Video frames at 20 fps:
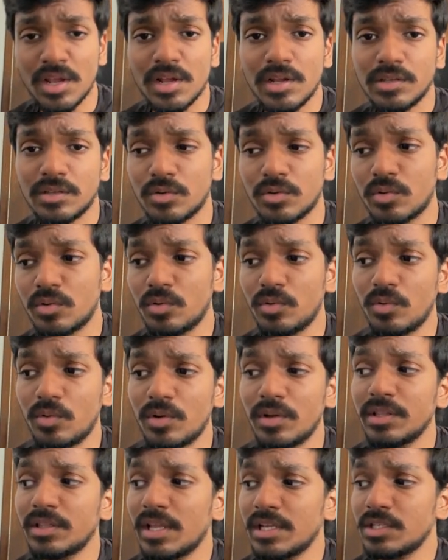so
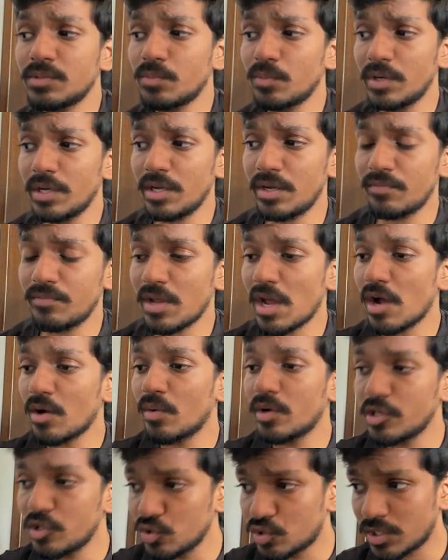that's where we are
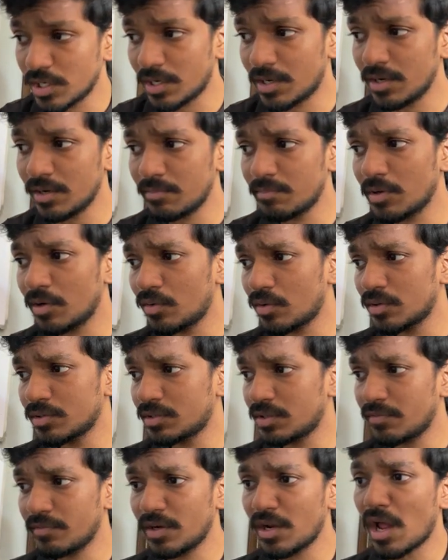going to check it because
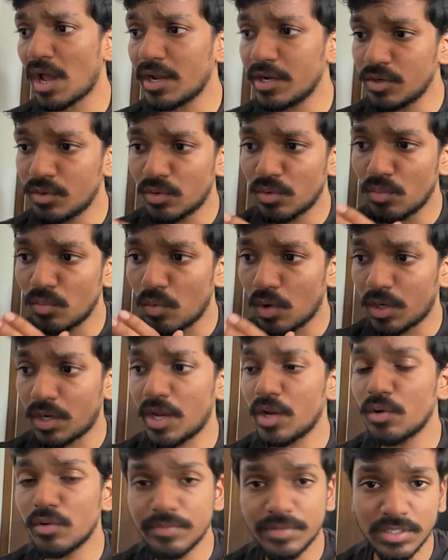even I don't know what
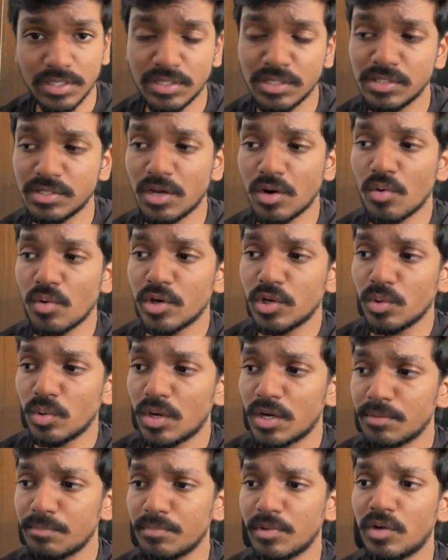kind of signals are going to
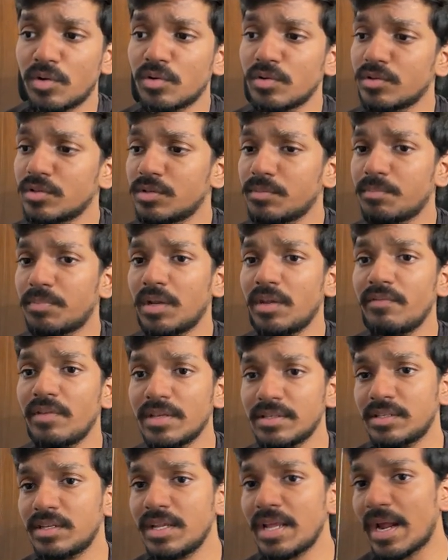come because
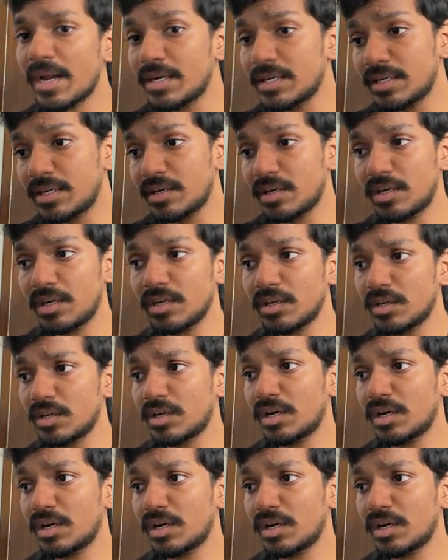previously I didn't uh,